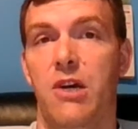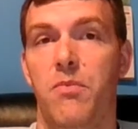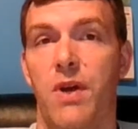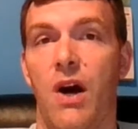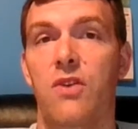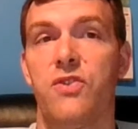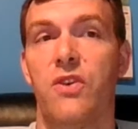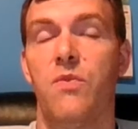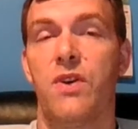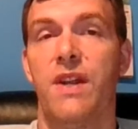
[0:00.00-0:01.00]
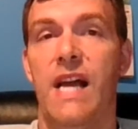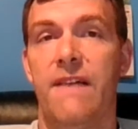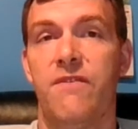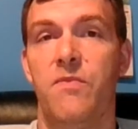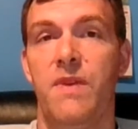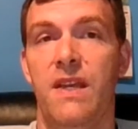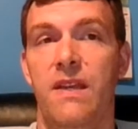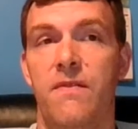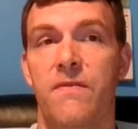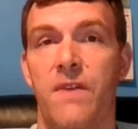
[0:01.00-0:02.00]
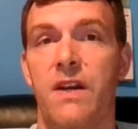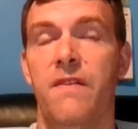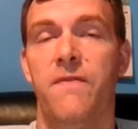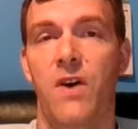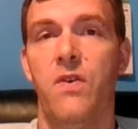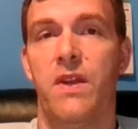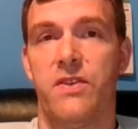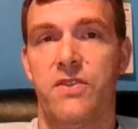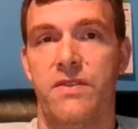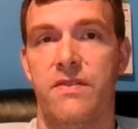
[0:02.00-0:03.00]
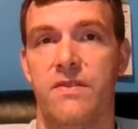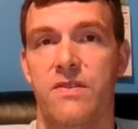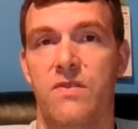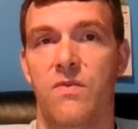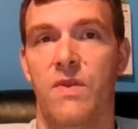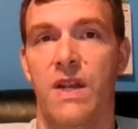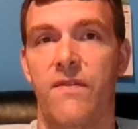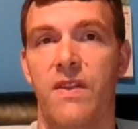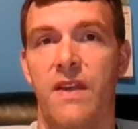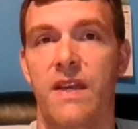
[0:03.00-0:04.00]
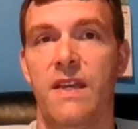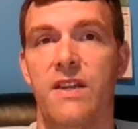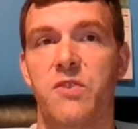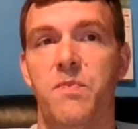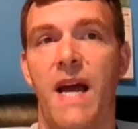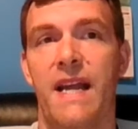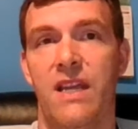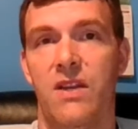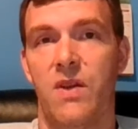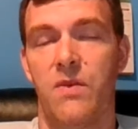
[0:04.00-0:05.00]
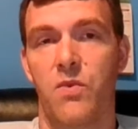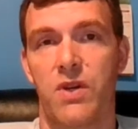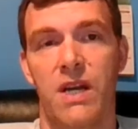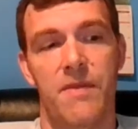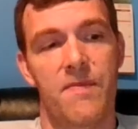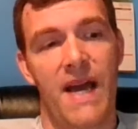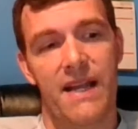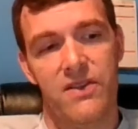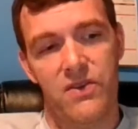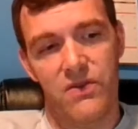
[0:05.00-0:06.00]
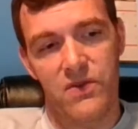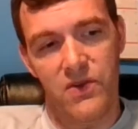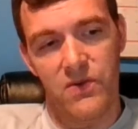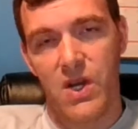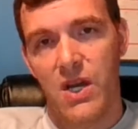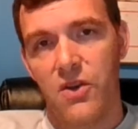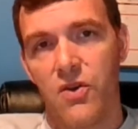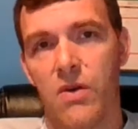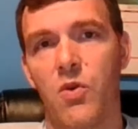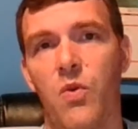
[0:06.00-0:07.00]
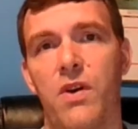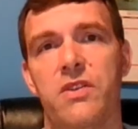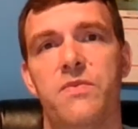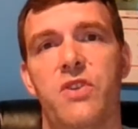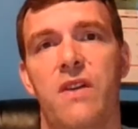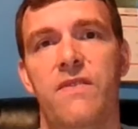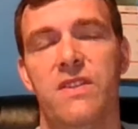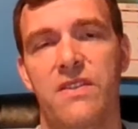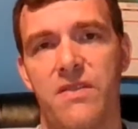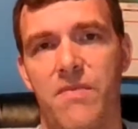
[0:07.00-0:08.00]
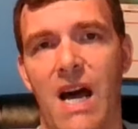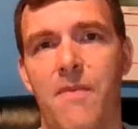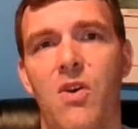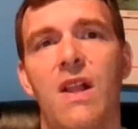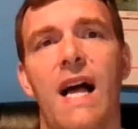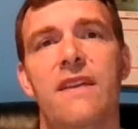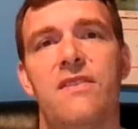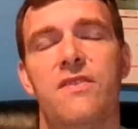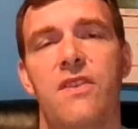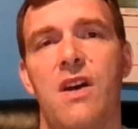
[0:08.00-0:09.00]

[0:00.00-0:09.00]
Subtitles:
but also we're going to have to be very focused when everything gets back and we're coming back to normal worship services and Bible classes